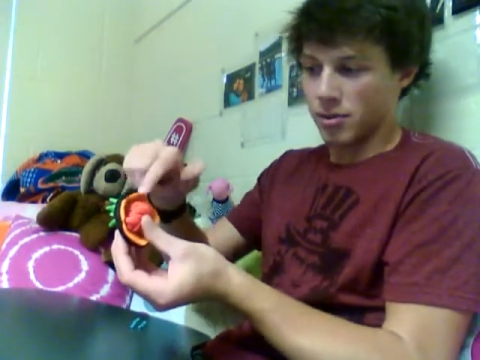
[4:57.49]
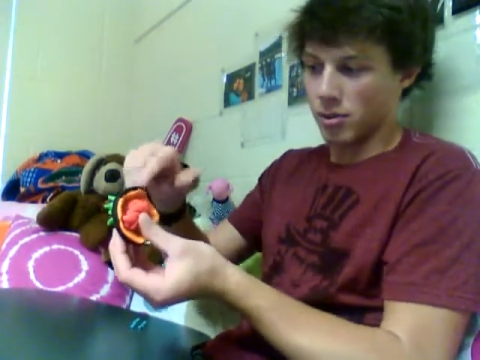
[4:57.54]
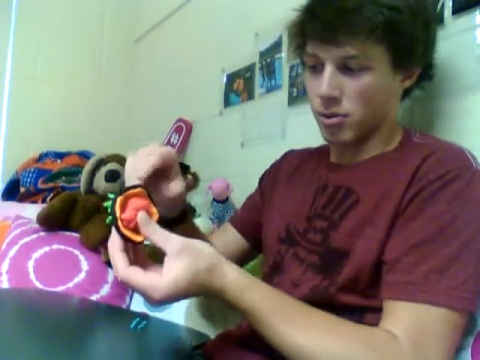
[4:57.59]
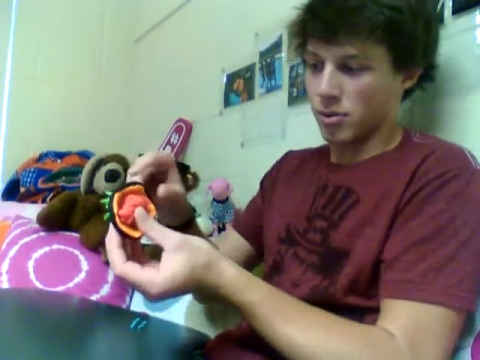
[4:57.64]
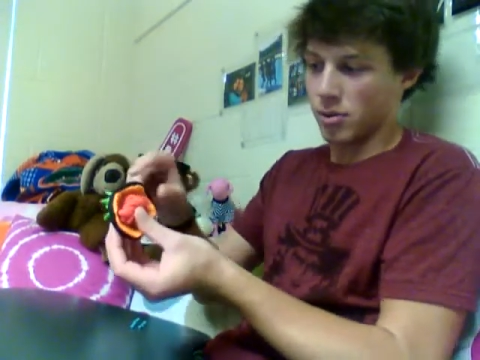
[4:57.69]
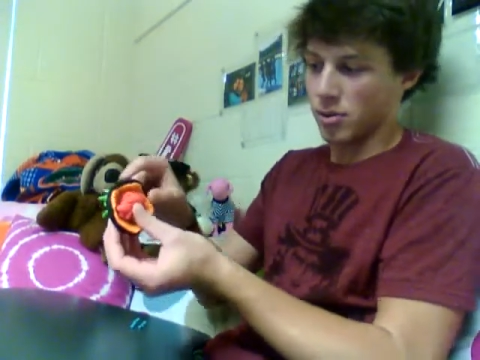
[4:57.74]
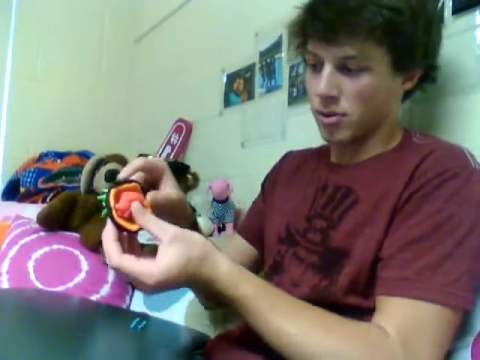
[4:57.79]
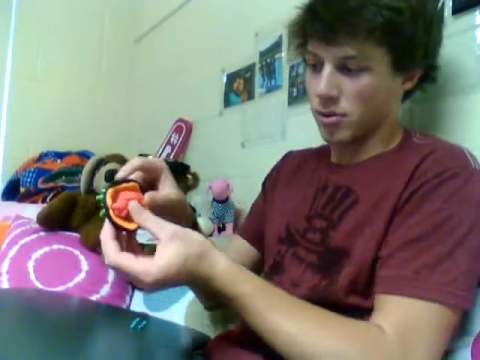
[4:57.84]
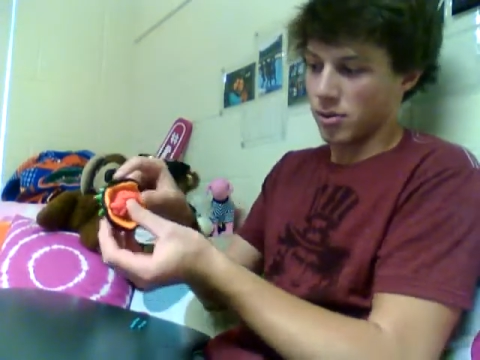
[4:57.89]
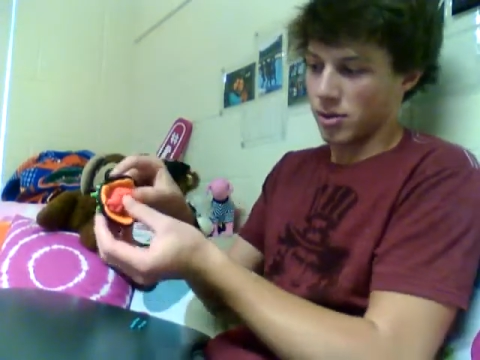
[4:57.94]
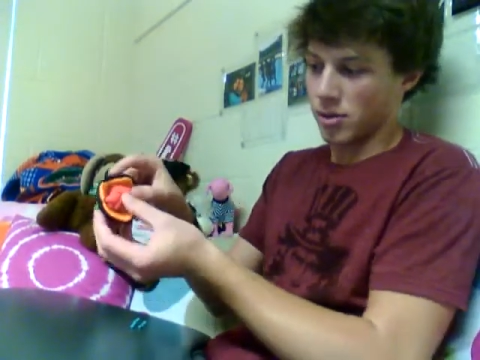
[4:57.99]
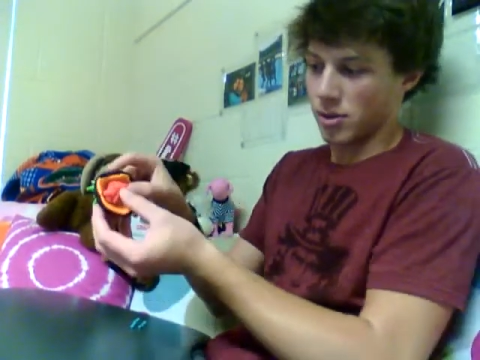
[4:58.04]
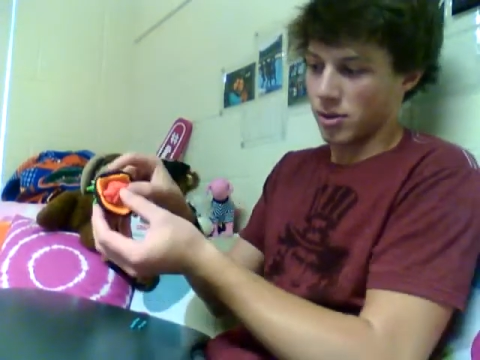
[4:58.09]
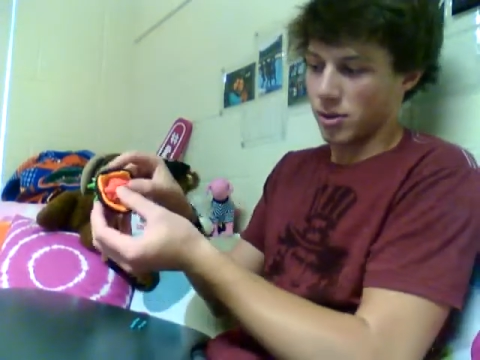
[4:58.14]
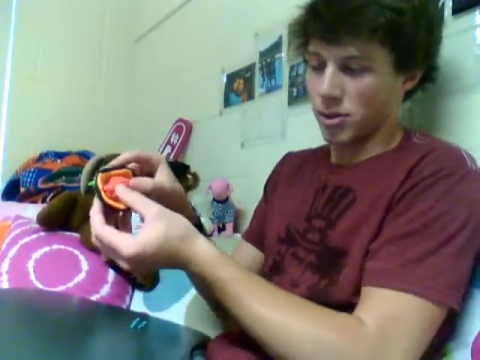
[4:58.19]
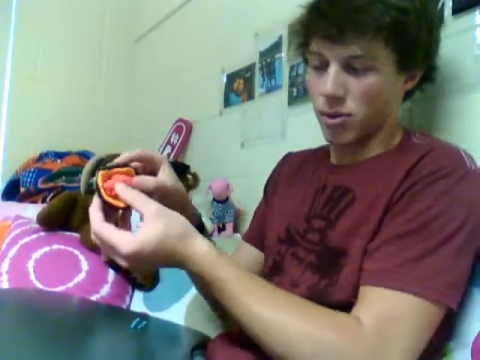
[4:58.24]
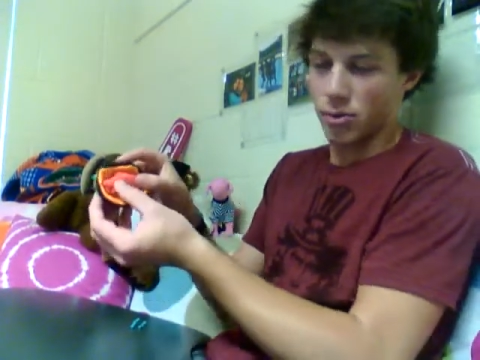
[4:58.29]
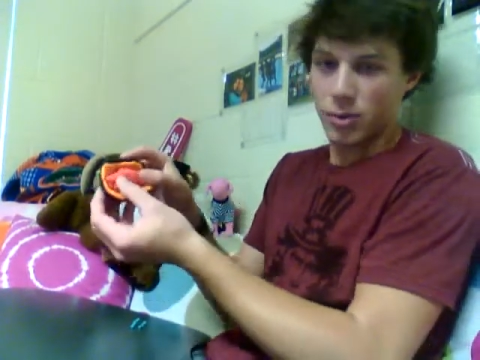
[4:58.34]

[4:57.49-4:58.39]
orange, and then the